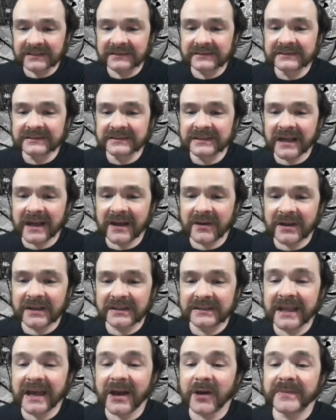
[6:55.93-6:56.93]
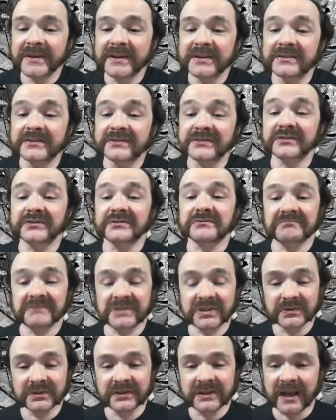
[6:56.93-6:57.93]
Allow me
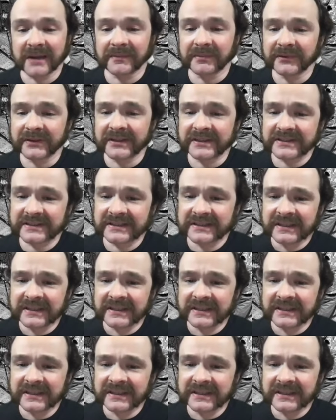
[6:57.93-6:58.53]
to elaborate.